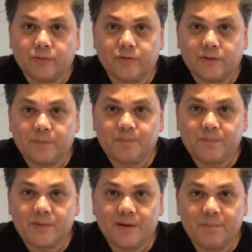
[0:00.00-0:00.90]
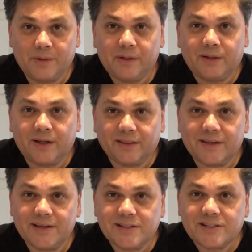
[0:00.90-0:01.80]
for a meal like
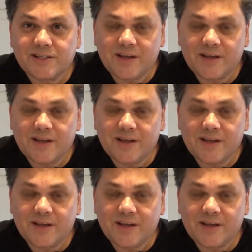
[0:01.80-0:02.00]
this